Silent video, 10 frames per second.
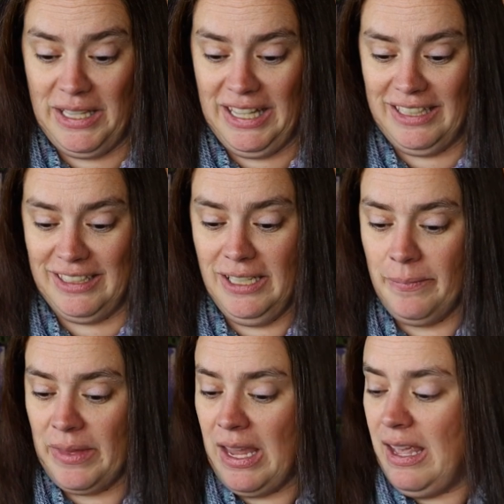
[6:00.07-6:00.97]
lately.
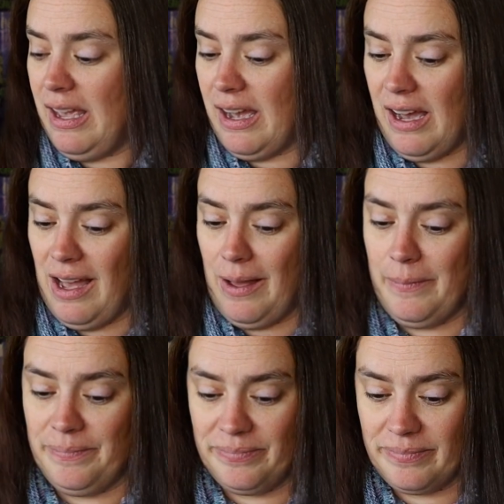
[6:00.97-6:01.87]

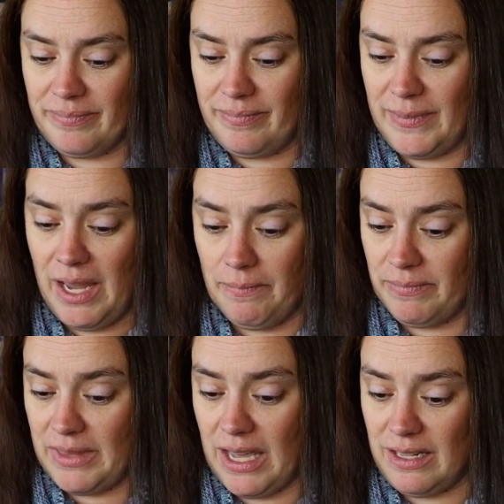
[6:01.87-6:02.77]
Yeah,
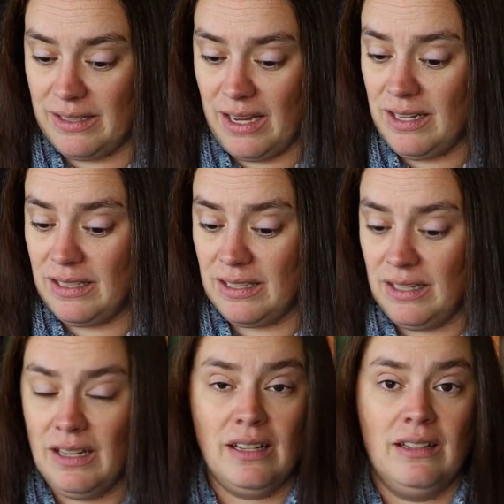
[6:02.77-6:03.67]
that is it
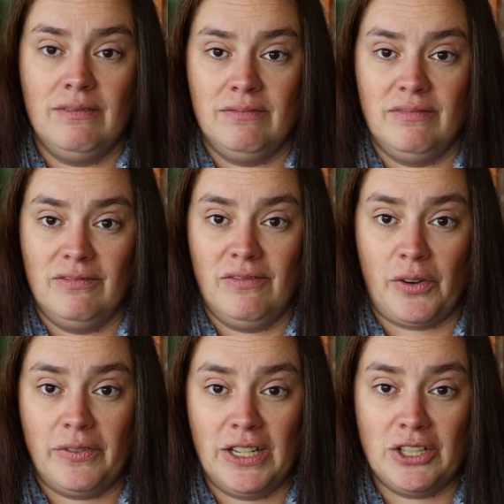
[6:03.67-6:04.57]

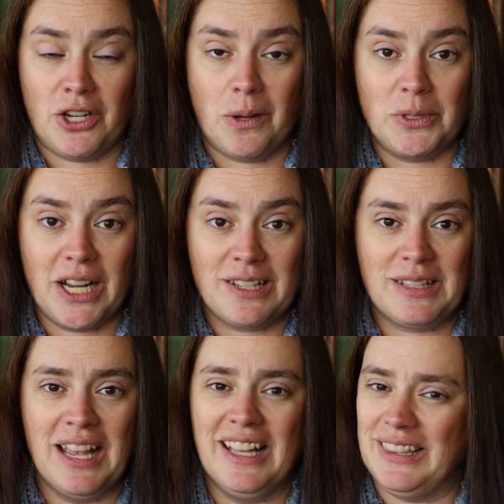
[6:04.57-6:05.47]
for finished
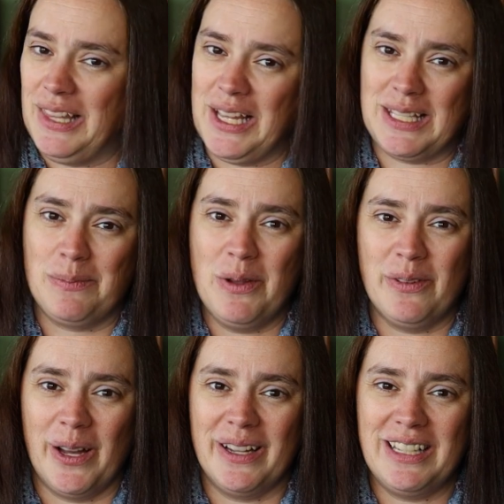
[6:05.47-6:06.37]
objects. Let's move
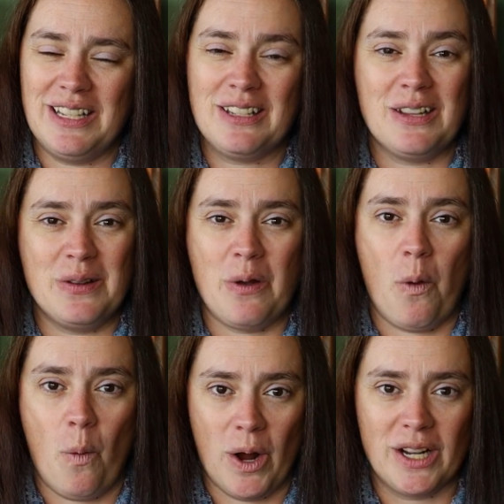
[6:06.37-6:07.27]
on to
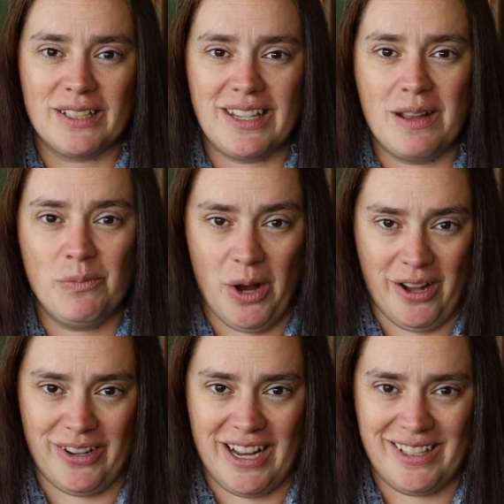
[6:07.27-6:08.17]
works in
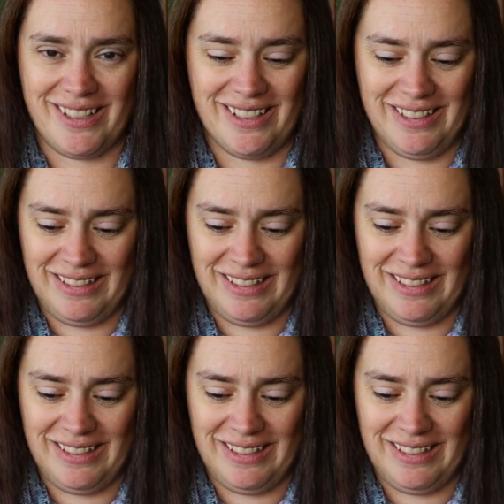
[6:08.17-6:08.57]
progress.